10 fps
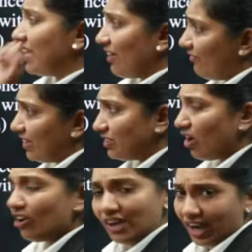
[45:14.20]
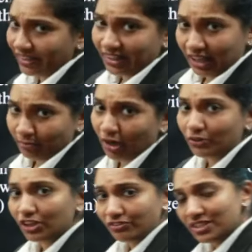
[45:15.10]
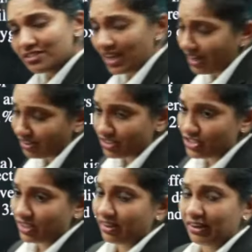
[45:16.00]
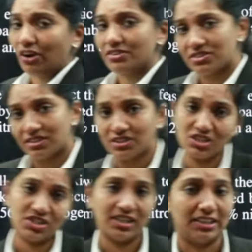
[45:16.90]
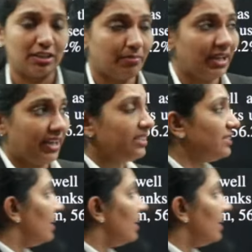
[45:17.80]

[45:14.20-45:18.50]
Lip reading: effect of high amount of this nitrogen concentration in the blood,